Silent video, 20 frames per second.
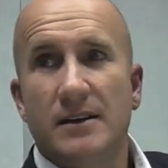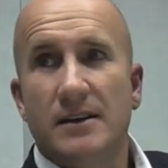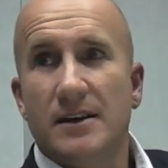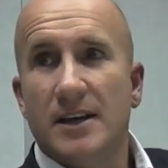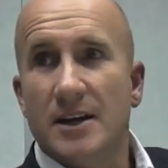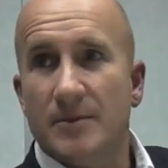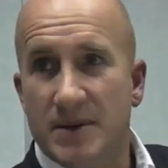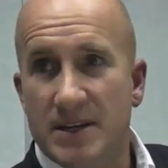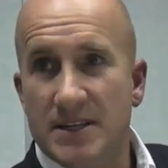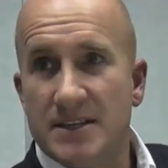
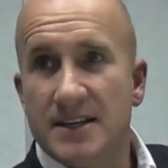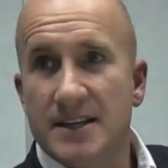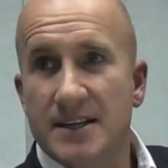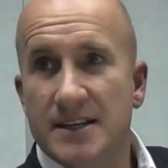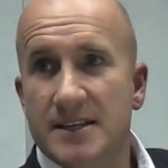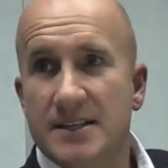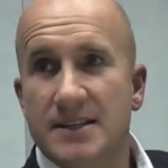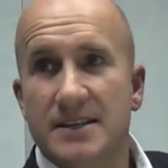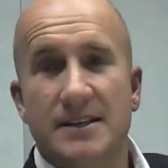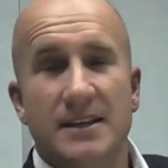a
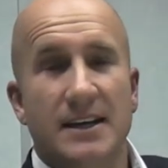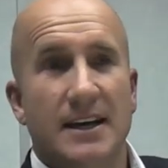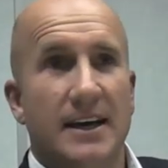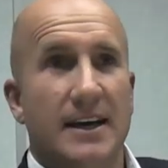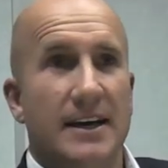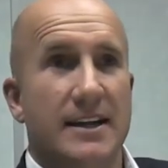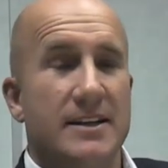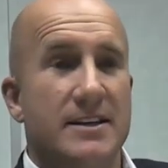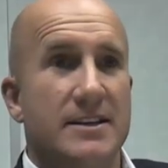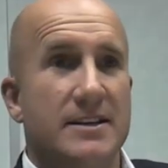business,
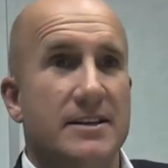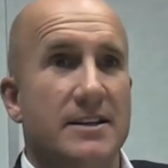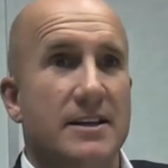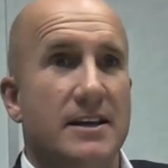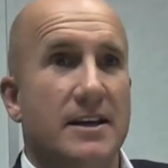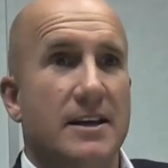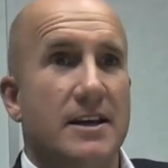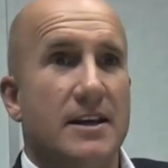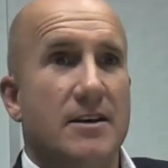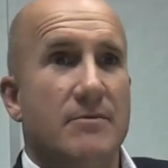and
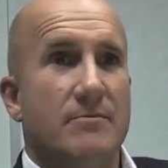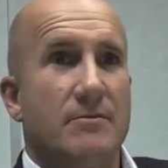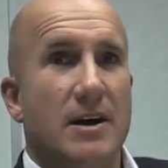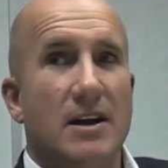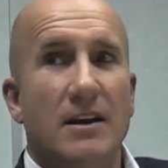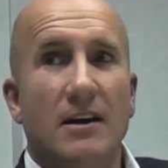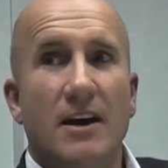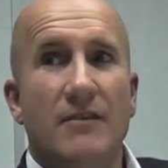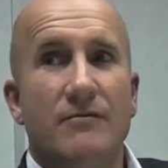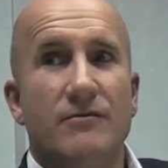my
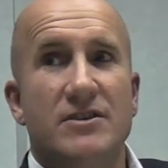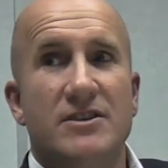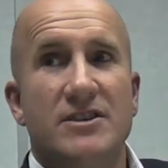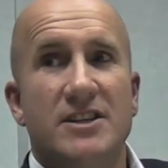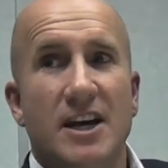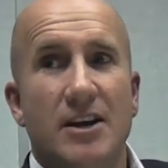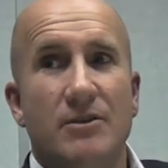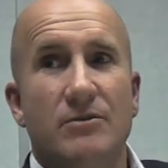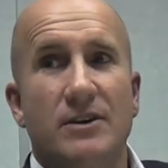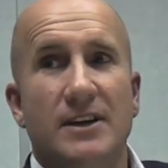life was
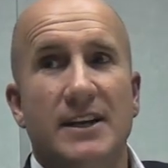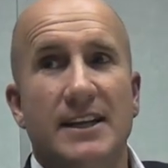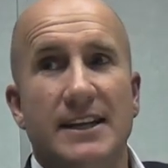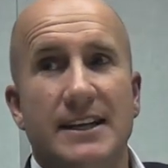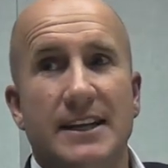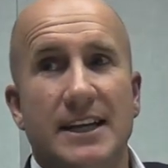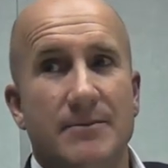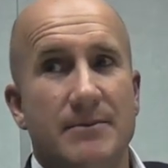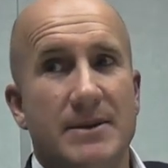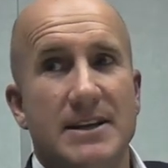totally
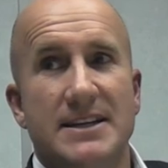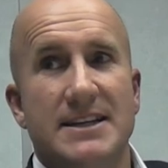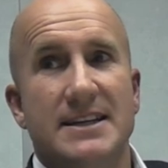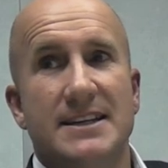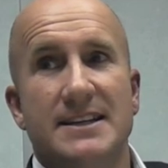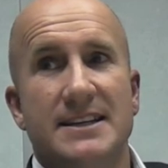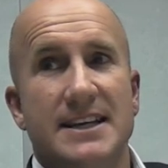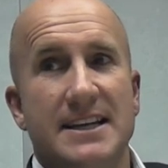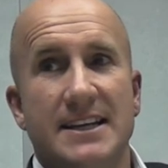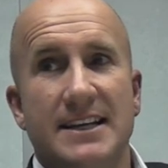committed
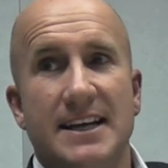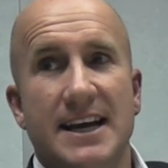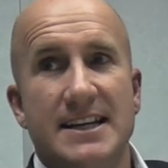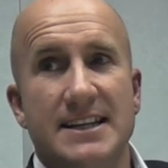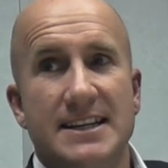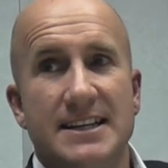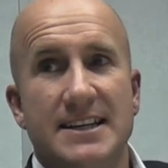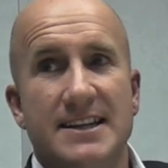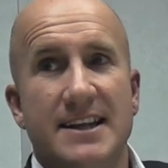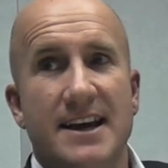and
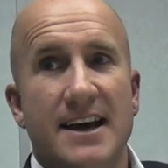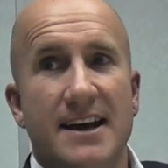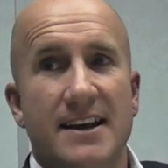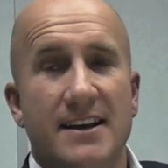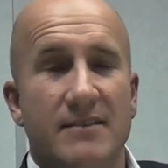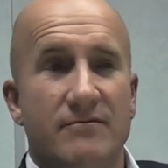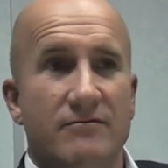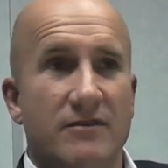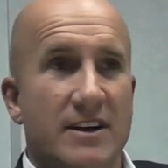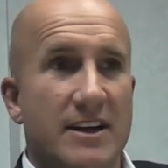dedicated to that,
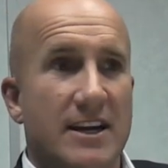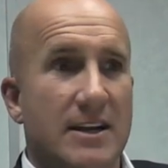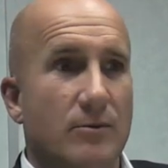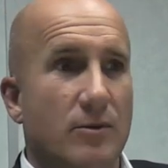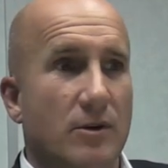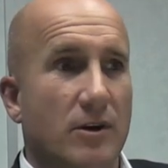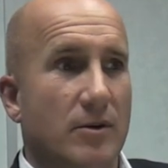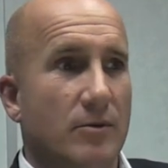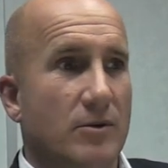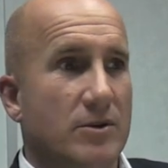and really
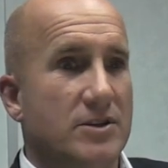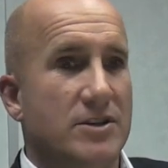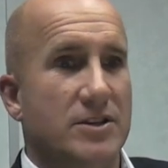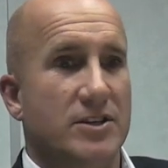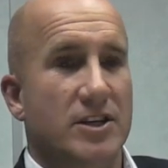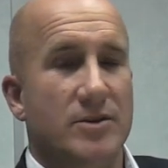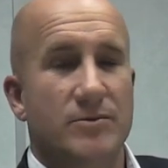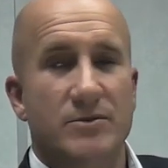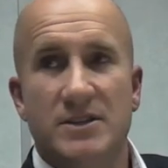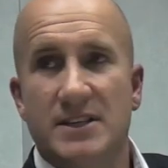what I wasn't
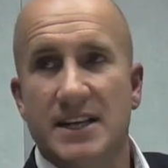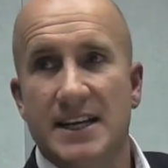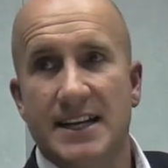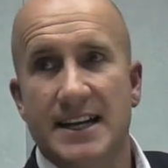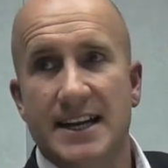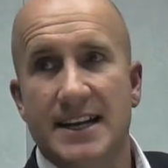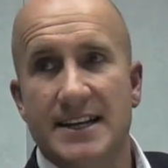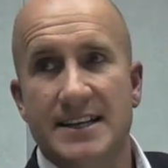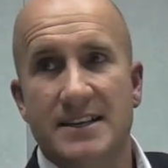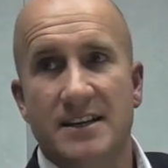doing was taking
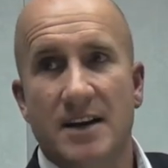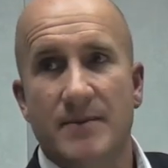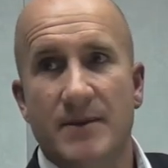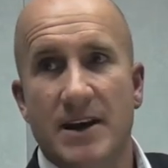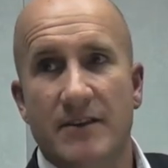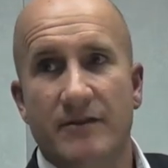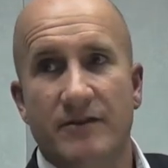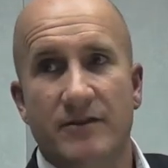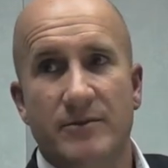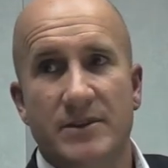any time
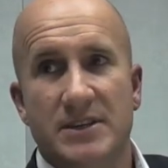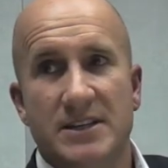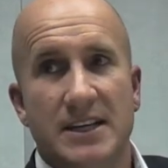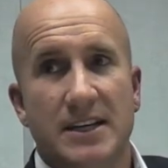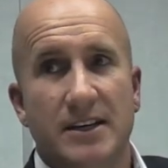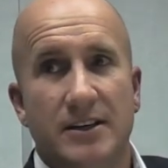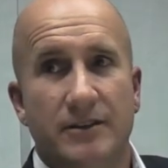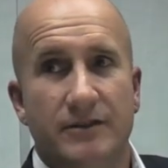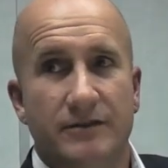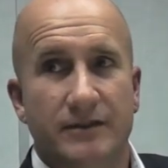out for
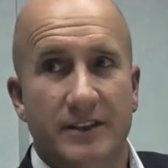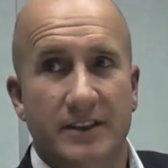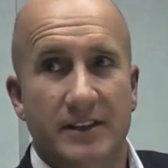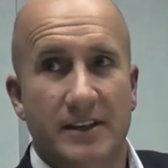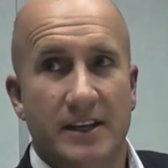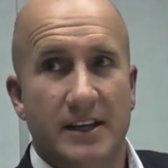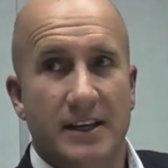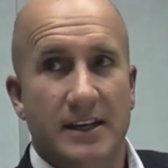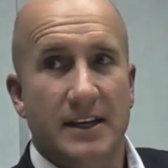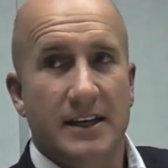myself. And
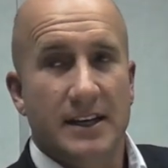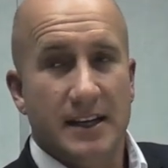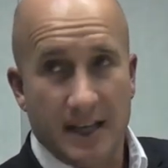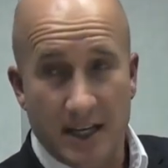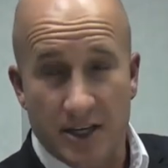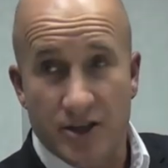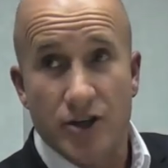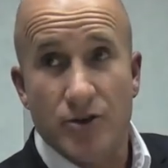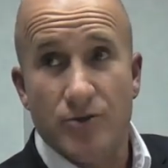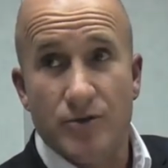
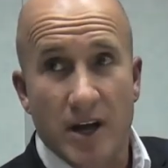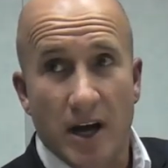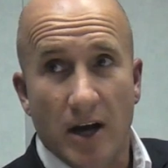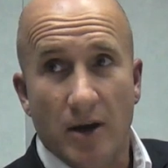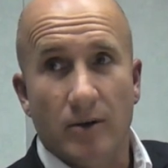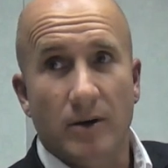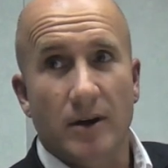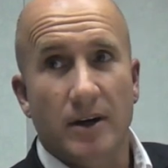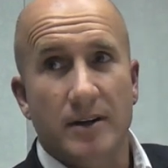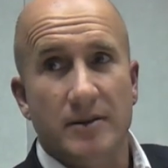as you
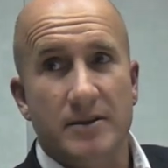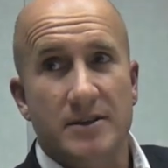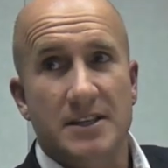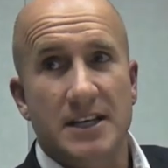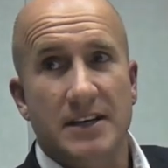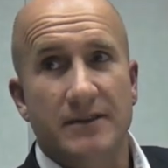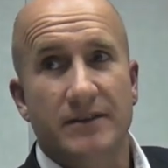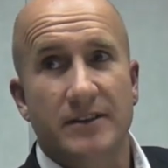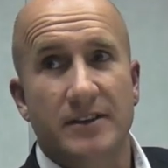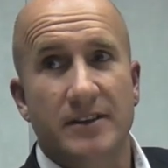know, I
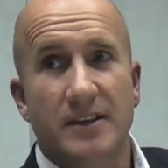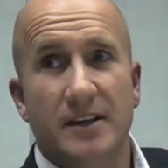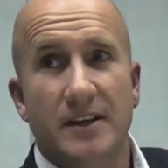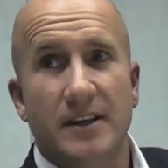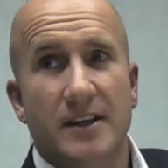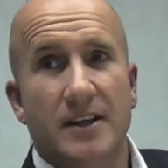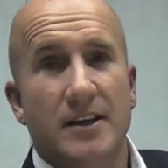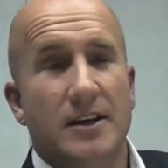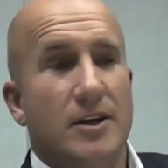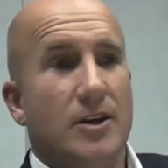suffered
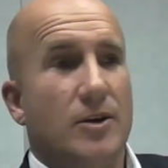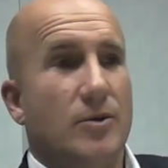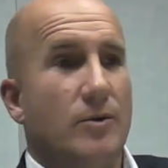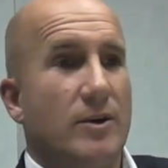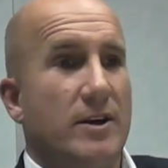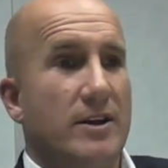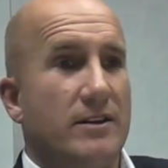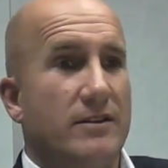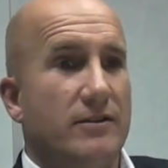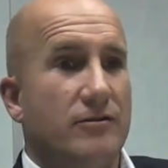
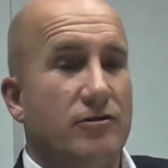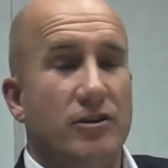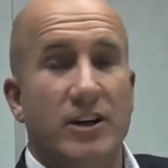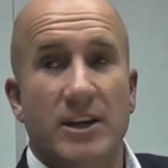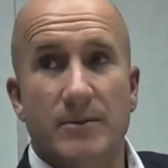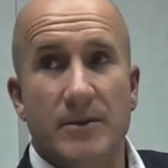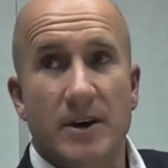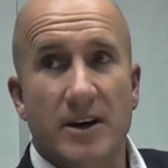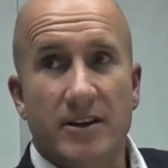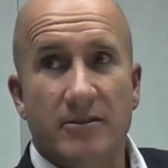with
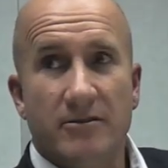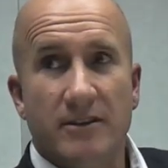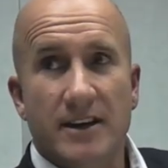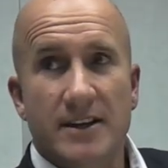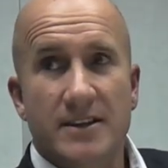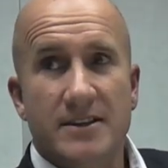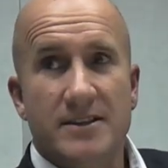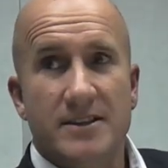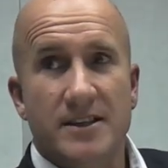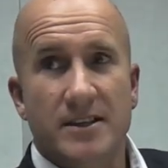chronic
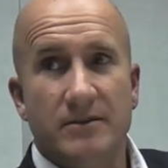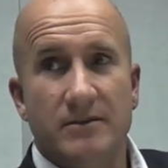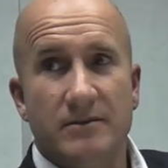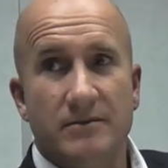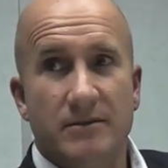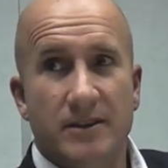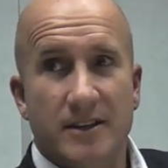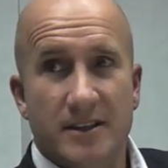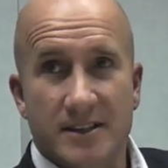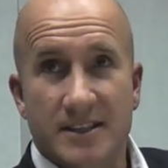migraines. So
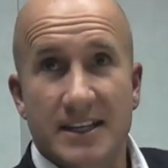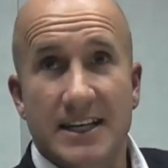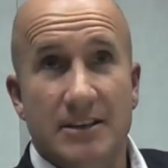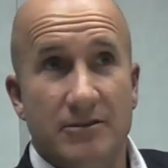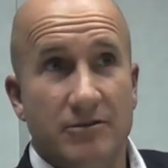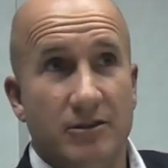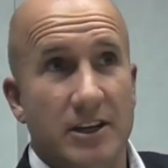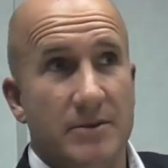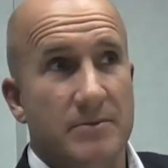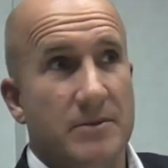when I say
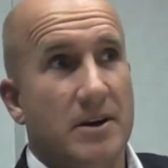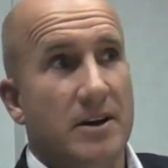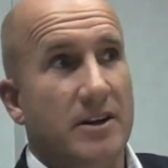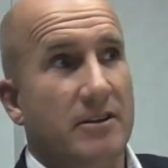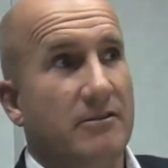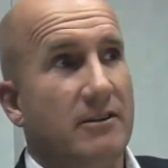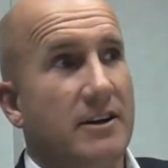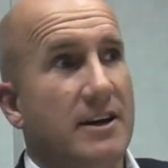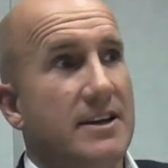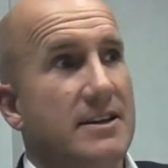chronic
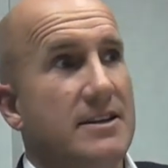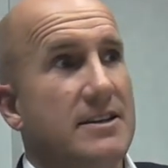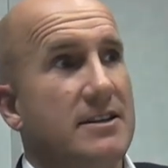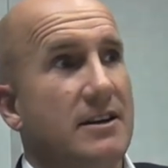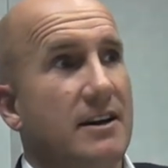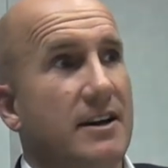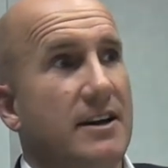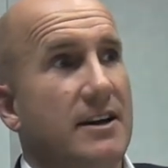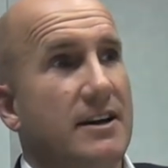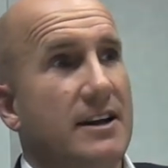migraines,
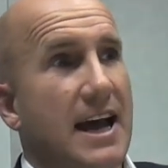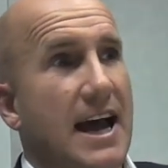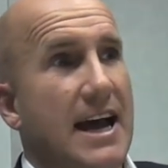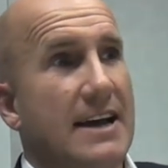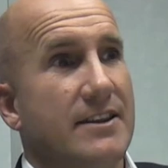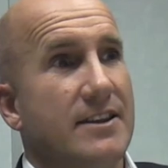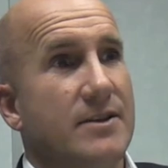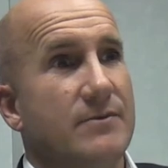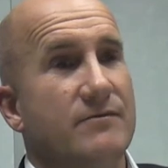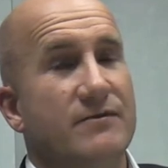I'd
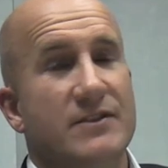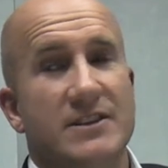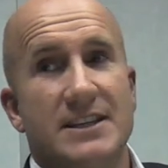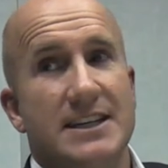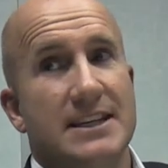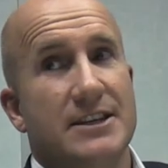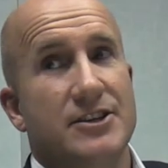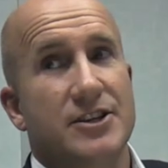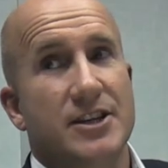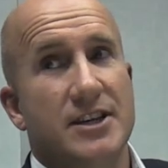had them for
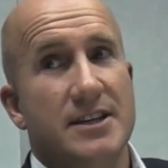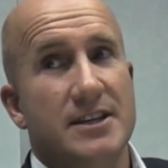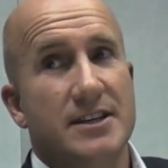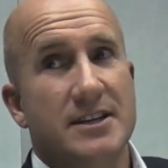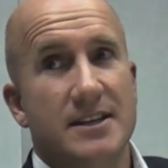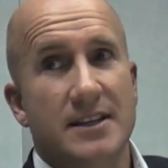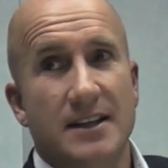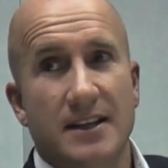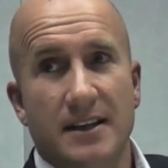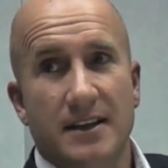6 years,